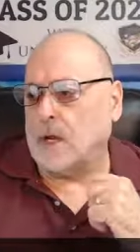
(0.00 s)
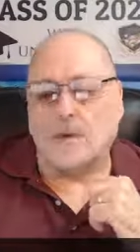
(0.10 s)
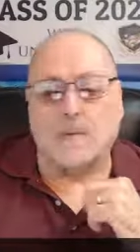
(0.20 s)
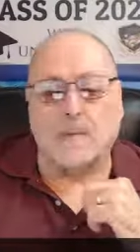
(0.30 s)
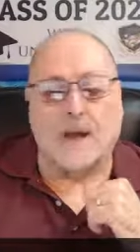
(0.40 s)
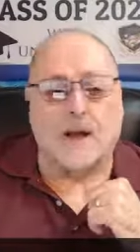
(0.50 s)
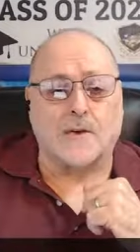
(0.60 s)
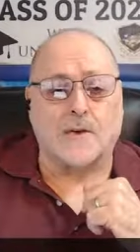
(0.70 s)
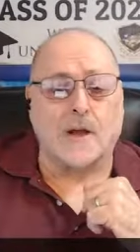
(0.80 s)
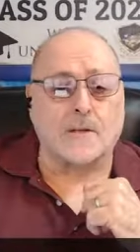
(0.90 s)
their ma-
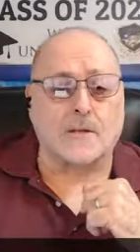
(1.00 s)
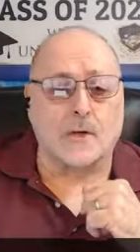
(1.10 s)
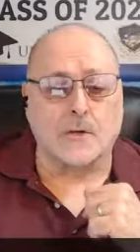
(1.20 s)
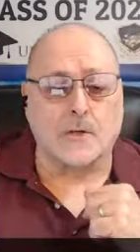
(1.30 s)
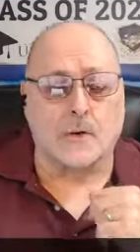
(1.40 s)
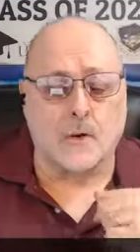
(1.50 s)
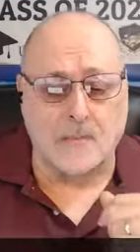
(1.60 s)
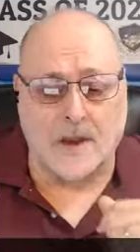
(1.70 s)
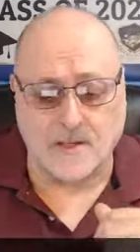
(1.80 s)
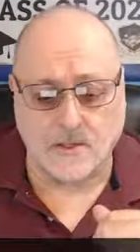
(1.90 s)
uh, associate or
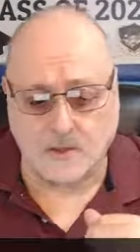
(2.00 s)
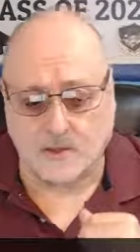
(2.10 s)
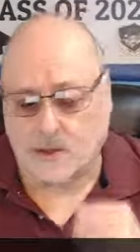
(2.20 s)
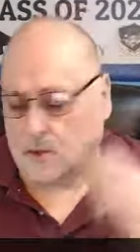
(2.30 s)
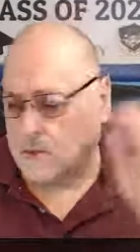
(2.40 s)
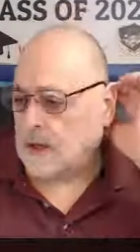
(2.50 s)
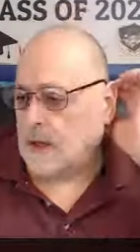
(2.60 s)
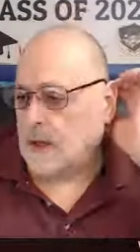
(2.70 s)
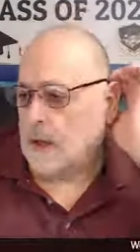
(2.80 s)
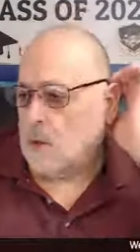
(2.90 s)
master degree.